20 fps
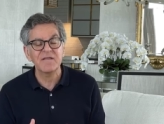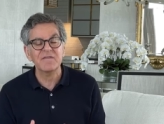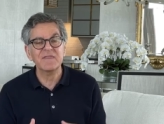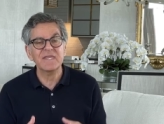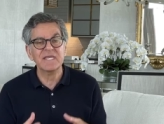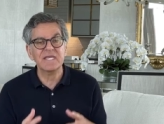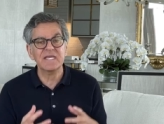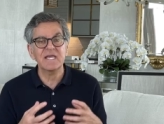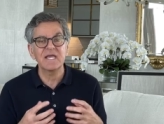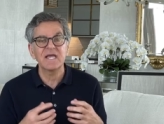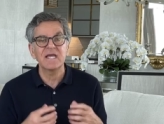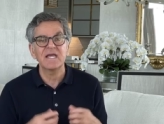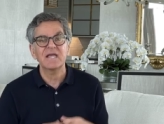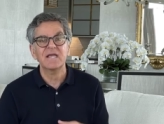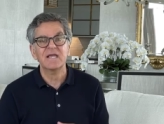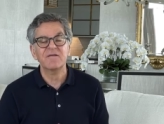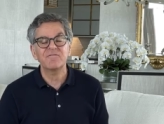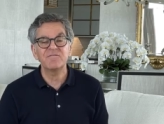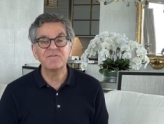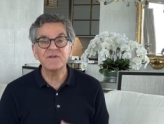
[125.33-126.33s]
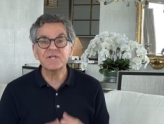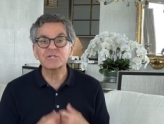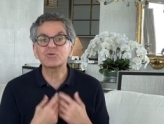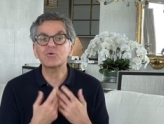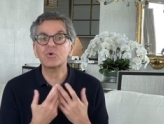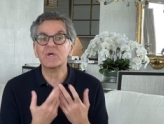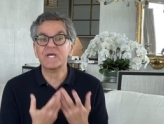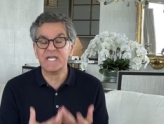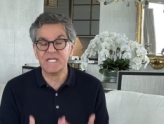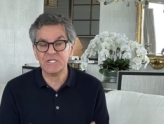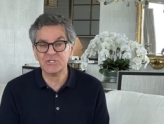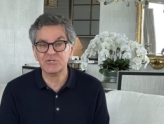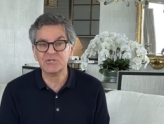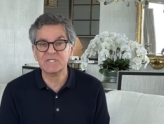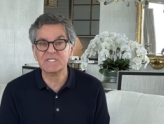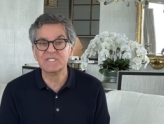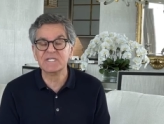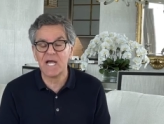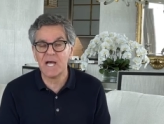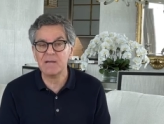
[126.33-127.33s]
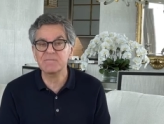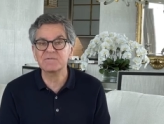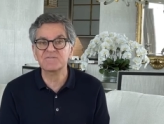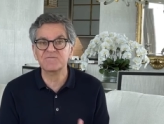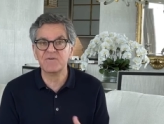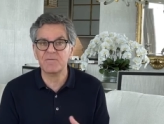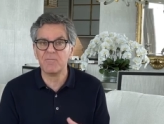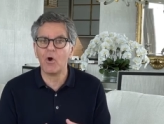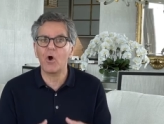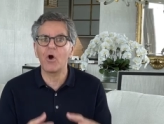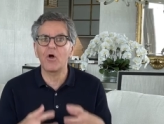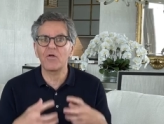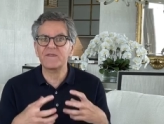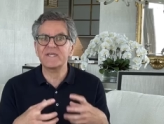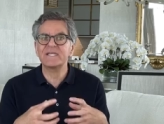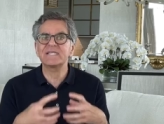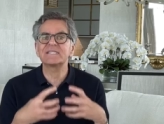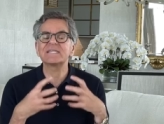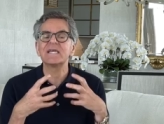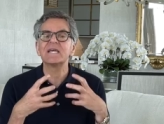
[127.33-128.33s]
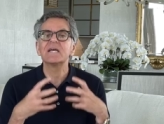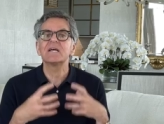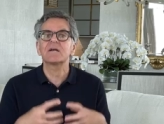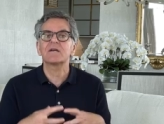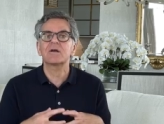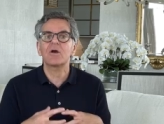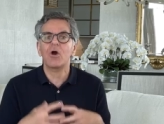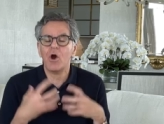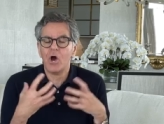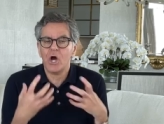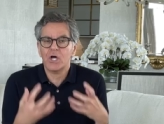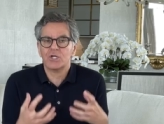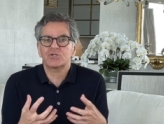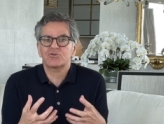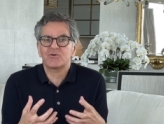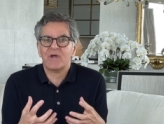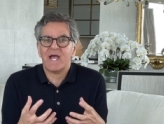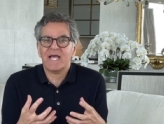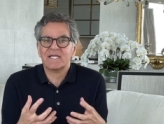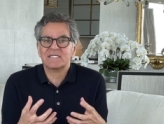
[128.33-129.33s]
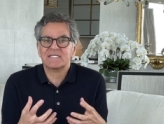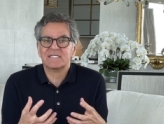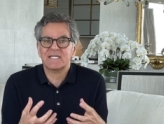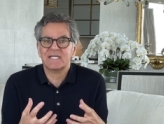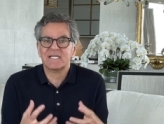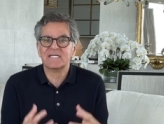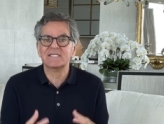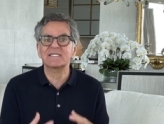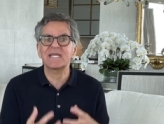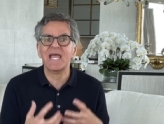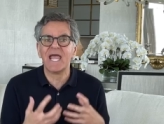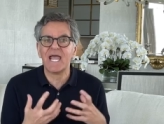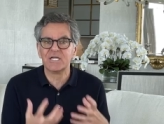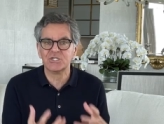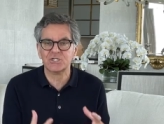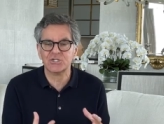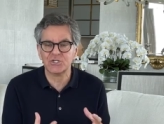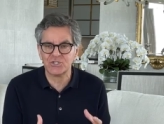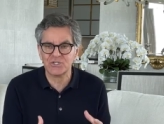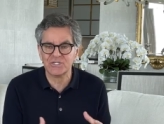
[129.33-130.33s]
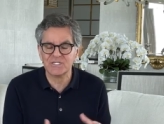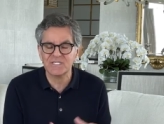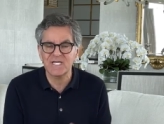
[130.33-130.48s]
the visual interest comes from all these contrasting textures,